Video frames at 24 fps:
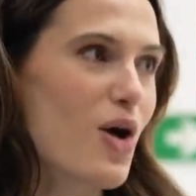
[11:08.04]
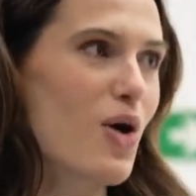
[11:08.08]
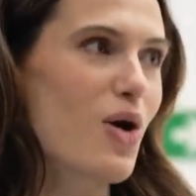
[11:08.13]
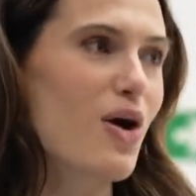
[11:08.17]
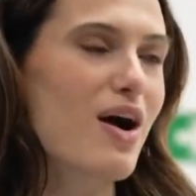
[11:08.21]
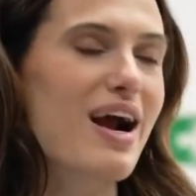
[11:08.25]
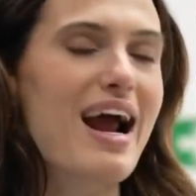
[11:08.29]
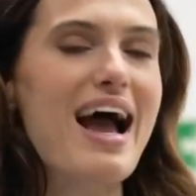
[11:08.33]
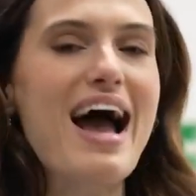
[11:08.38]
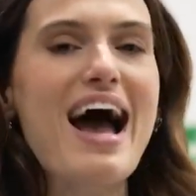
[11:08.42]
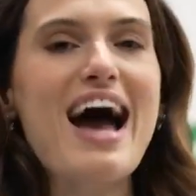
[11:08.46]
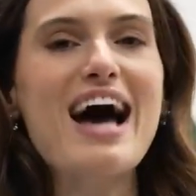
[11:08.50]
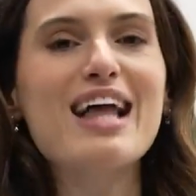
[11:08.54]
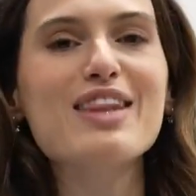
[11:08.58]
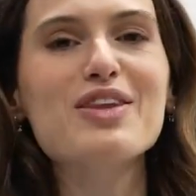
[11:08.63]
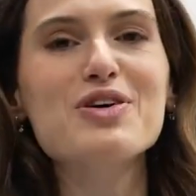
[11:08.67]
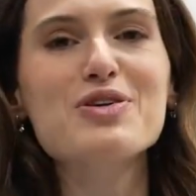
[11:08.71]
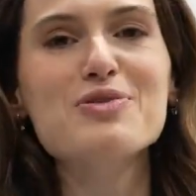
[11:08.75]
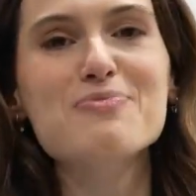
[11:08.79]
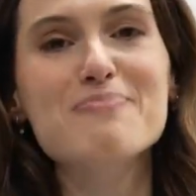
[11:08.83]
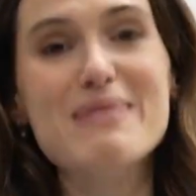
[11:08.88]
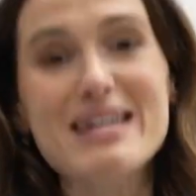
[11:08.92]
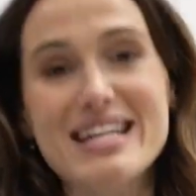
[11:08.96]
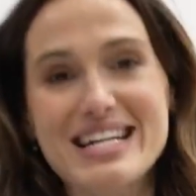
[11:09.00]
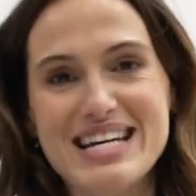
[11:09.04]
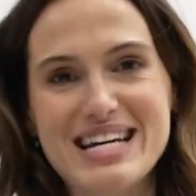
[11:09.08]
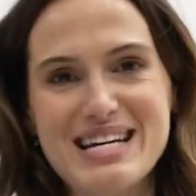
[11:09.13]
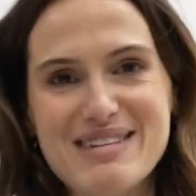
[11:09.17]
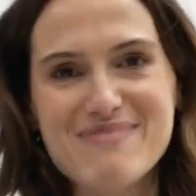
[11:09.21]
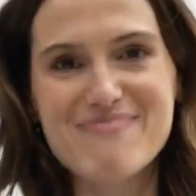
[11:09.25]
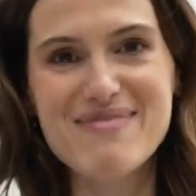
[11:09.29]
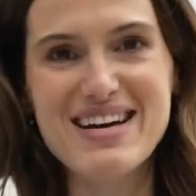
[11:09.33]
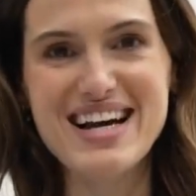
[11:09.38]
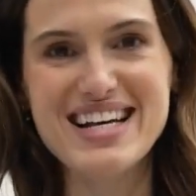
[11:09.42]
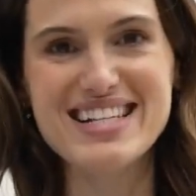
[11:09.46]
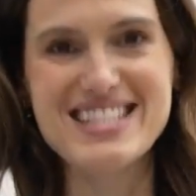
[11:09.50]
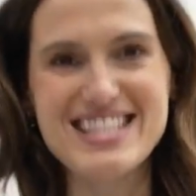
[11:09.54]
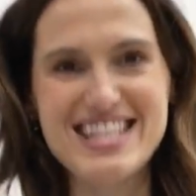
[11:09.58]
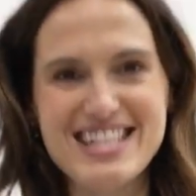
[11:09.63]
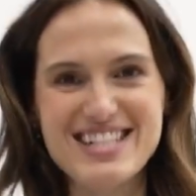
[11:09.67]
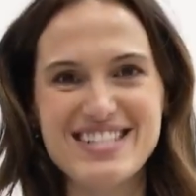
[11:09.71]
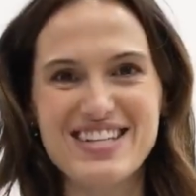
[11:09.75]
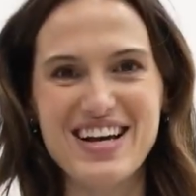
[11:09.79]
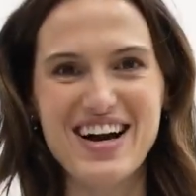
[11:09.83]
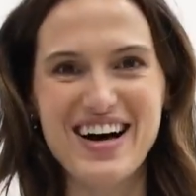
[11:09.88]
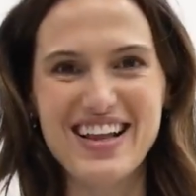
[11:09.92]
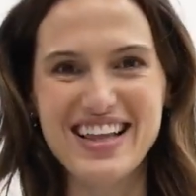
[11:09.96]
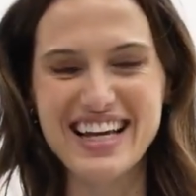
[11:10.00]
or aluminium as
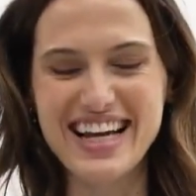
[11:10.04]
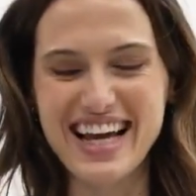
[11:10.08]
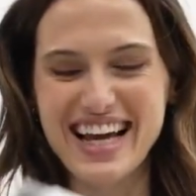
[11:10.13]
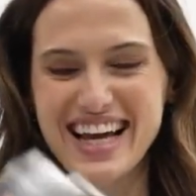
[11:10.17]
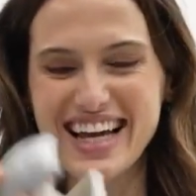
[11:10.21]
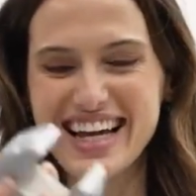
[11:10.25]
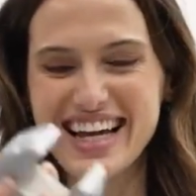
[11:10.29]
he's calling